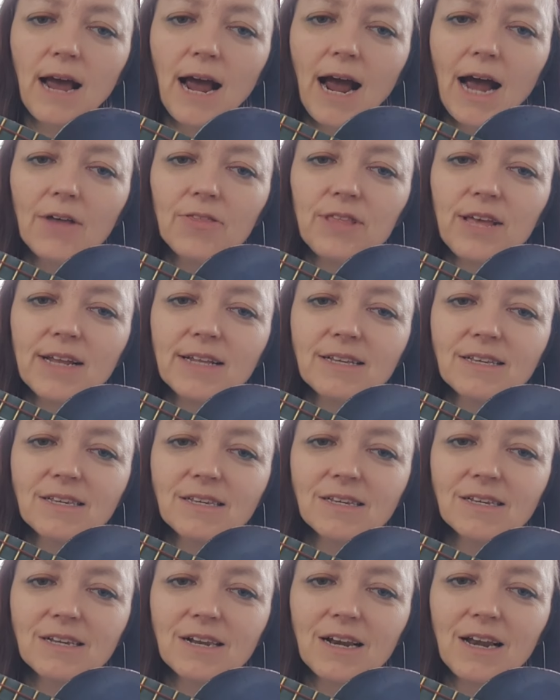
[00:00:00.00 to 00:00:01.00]
and then
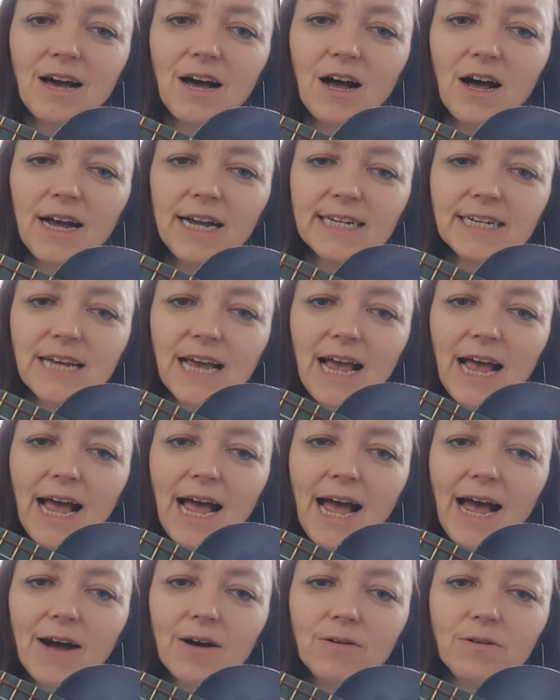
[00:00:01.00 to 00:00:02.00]
slide
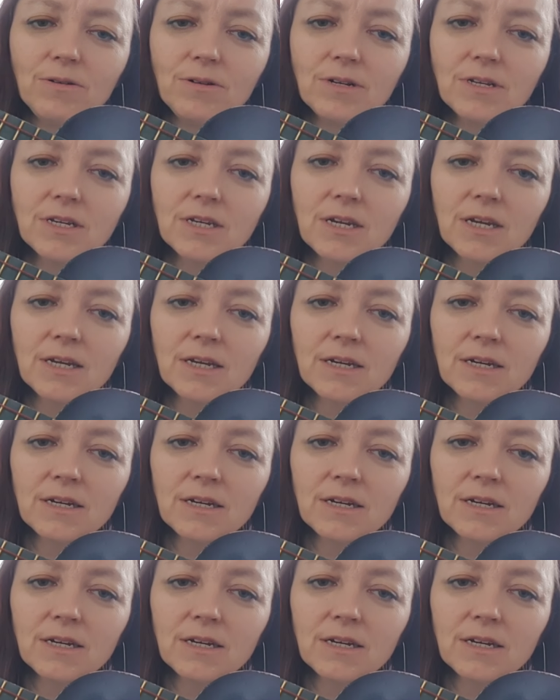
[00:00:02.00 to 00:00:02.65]
out